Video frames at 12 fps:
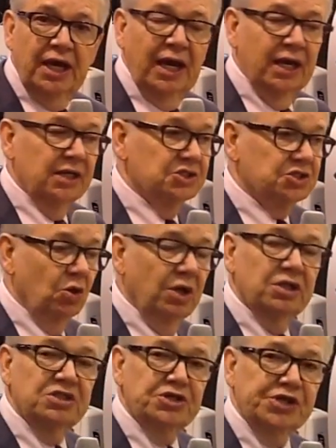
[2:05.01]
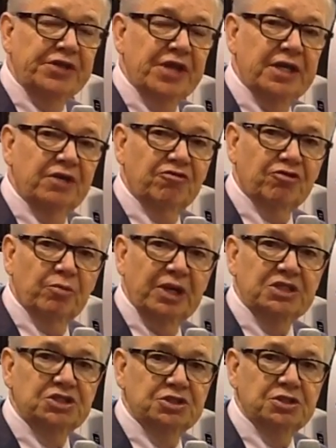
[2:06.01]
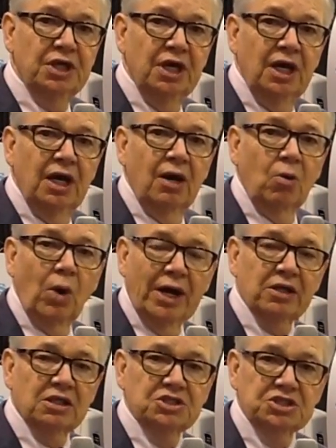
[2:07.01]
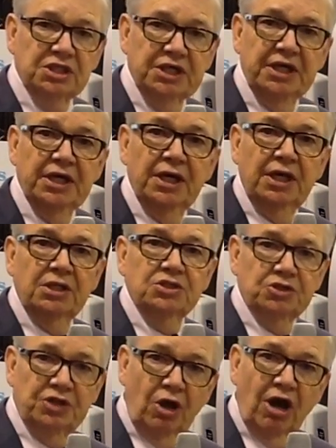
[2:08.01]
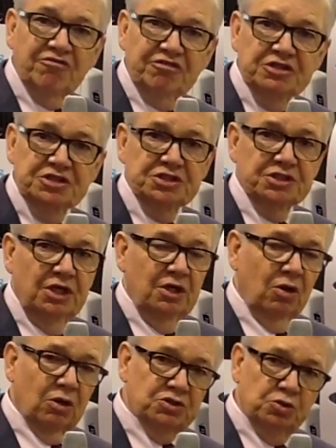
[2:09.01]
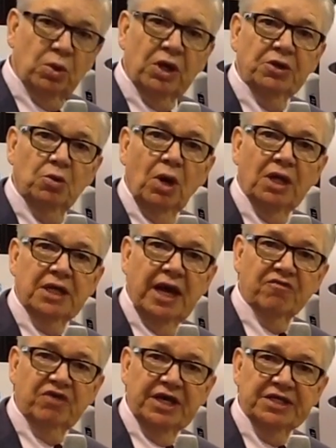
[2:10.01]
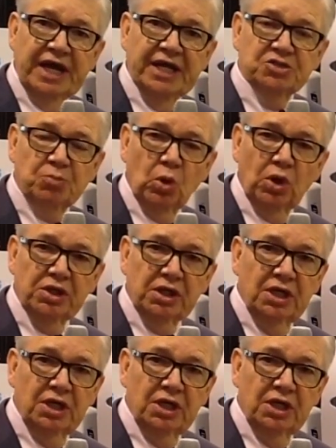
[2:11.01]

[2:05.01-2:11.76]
and it's going to send that information wirelessly to the office or to where you want to have that dashboard.